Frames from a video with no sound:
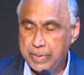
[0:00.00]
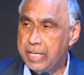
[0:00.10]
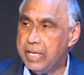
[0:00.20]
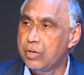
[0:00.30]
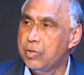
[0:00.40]

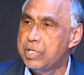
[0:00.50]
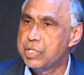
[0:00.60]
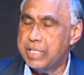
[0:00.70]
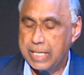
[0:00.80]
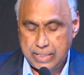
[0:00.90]
me in
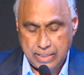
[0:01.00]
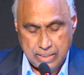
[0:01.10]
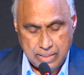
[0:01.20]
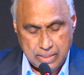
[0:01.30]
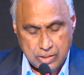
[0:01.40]
good stead
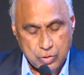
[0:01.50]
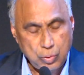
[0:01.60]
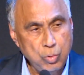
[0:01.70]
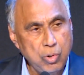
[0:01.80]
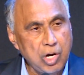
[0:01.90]

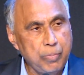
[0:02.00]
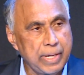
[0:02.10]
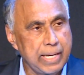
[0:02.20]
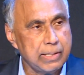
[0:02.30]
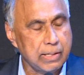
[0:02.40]

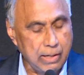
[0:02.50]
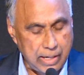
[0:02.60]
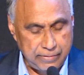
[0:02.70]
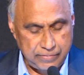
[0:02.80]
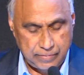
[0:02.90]
throughout my adult
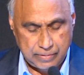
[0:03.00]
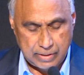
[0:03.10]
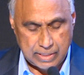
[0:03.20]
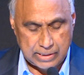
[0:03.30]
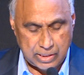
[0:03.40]
life.
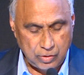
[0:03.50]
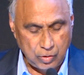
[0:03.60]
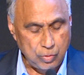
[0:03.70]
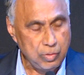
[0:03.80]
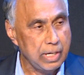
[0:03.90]
And they
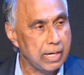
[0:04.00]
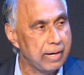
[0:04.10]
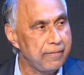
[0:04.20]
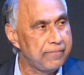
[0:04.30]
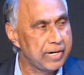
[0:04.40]
include a
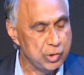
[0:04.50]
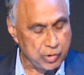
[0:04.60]
love for